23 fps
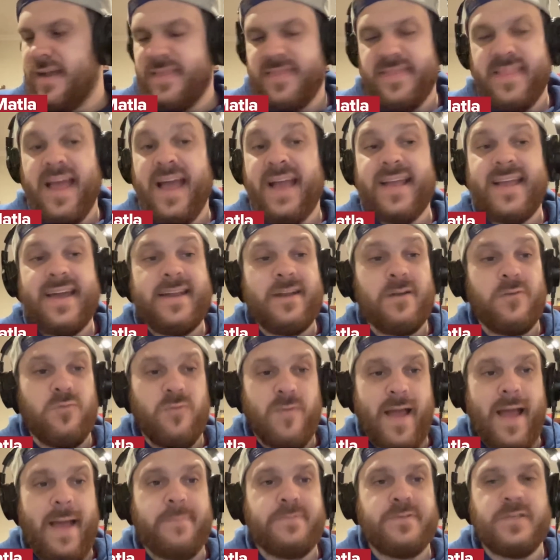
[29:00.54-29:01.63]
That kind of
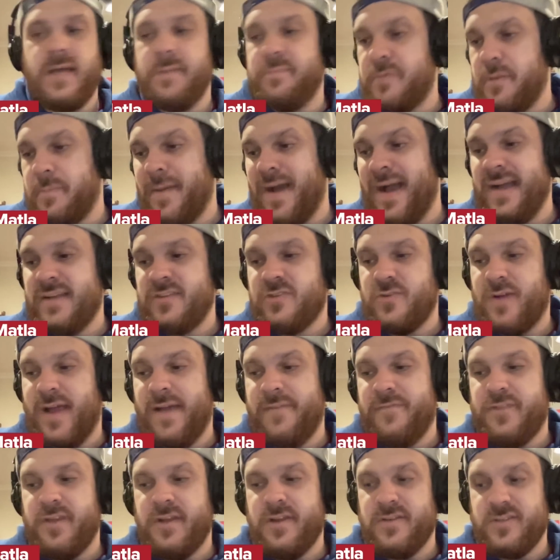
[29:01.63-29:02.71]
wraps up the mock
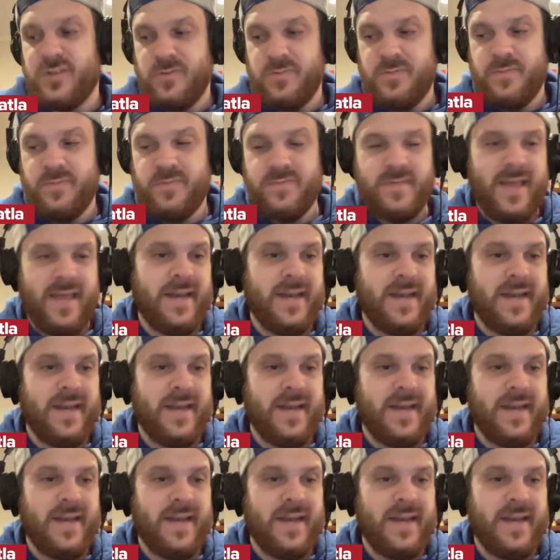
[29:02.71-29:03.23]
draft there. So they